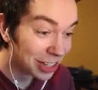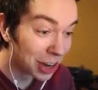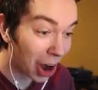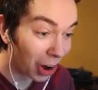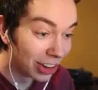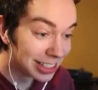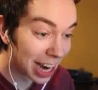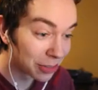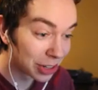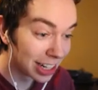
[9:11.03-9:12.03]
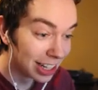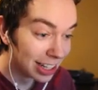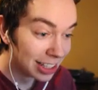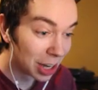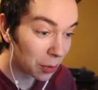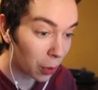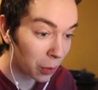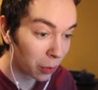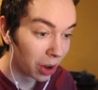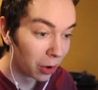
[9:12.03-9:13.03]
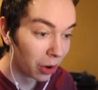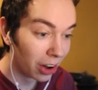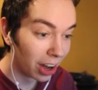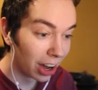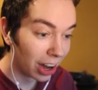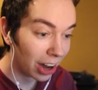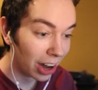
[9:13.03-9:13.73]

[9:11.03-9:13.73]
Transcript: Dude, no, I Jeffery. So Dude, what, give him, give him your